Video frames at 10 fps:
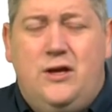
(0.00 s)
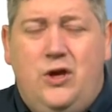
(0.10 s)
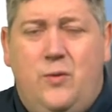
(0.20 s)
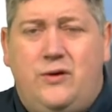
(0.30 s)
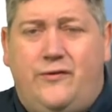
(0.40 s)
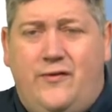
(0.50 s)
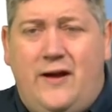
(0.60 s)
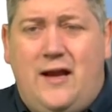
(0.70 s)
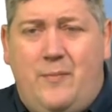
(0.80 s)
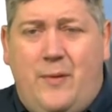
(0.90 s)
You want to
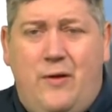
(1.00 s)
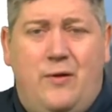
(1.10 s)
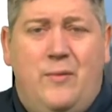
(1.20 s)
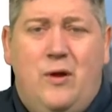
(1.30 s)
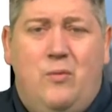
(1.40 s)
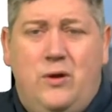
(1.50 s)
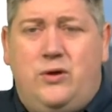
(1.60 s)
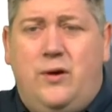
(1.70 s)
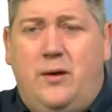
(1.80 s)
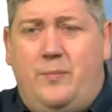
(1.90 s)
find out about them. We're
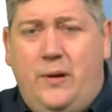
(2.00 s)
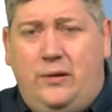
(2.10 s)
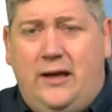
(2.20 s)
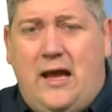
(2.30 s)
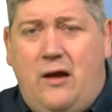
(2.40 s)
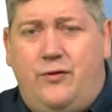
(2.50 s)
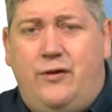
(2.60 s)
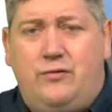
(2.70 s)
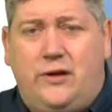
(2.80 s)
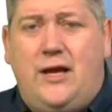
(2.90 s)
doing a building
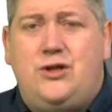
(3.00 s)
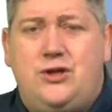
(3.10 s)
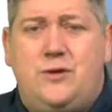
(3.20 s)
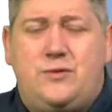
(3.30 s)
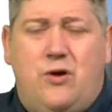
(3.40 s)
healthy relationships